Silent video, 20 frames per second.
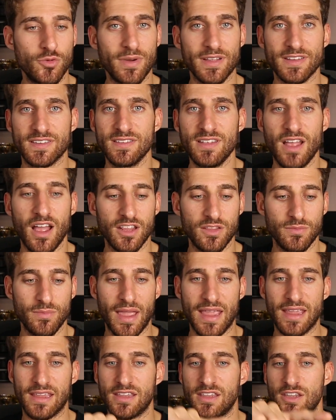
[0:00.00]
must not
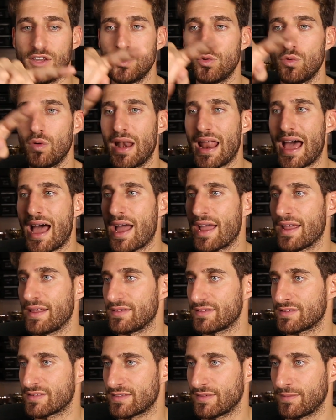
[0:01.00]
make U
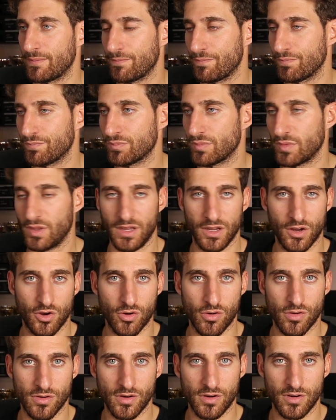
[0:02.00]
lines in
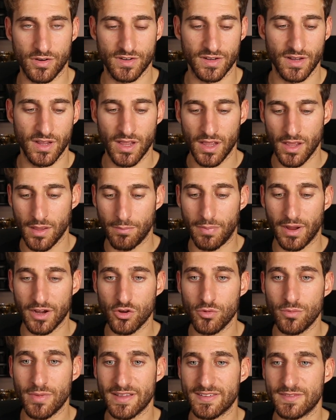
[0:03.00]
corners, but
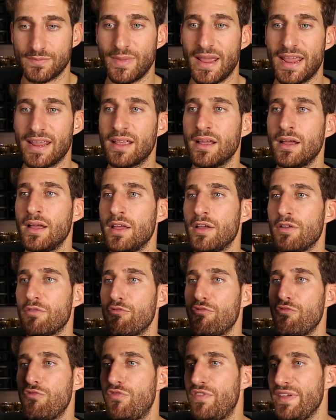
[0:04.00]
you must make
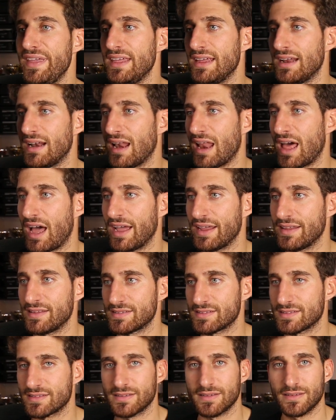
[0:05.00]
V
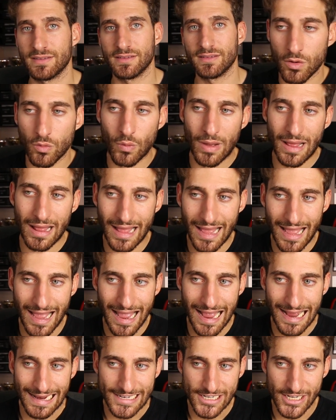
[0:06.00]
lines. Well,
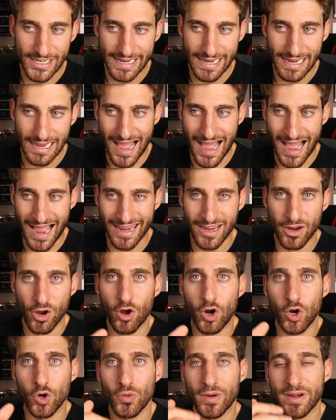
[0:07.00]
actually, I
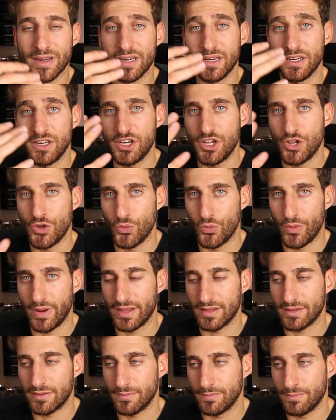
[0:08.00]
already knew
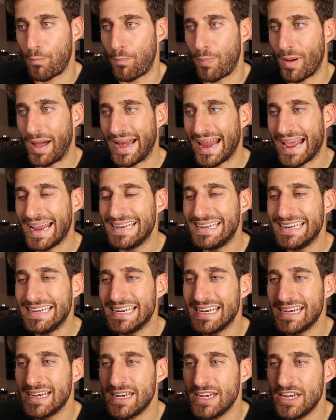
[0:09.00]
it, but I
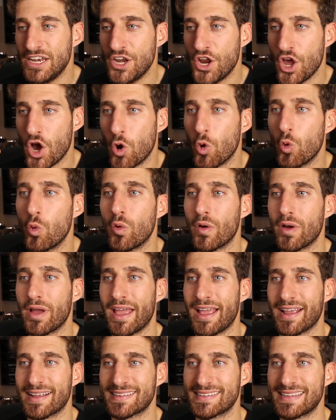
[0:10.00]
didn't know
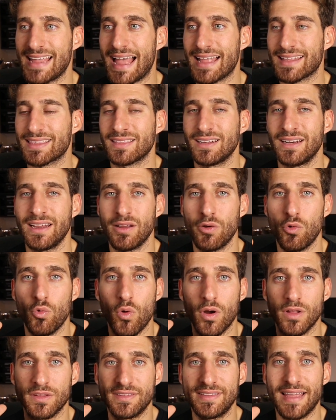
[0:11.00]
exactly
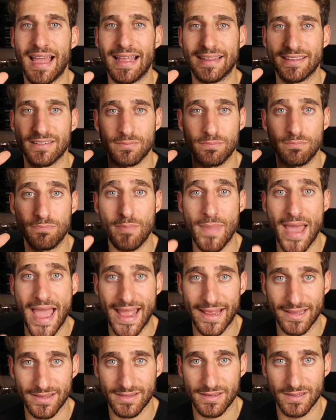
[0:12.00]
what that
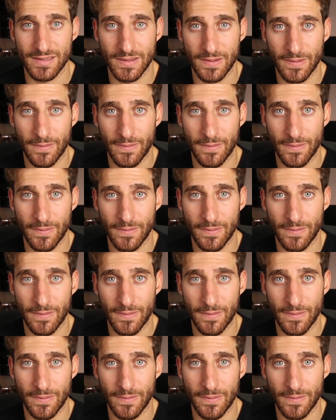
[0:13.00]
meant.